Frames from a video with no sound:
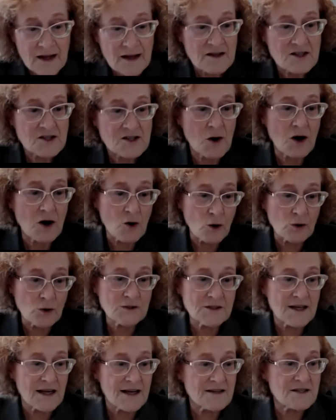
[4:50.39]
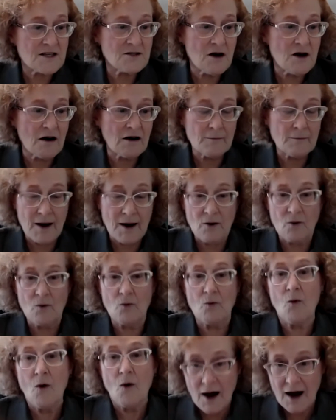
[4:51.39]
So our goal today is to talk about
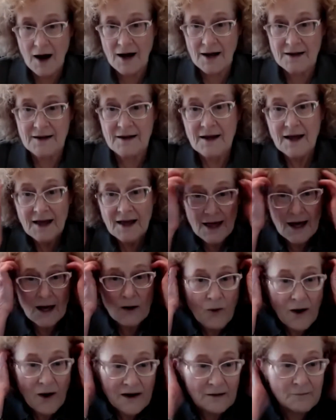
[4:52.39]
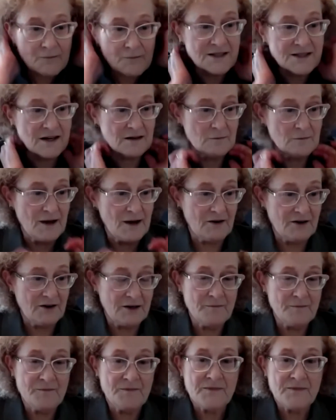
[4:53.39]
why and what can be done about it.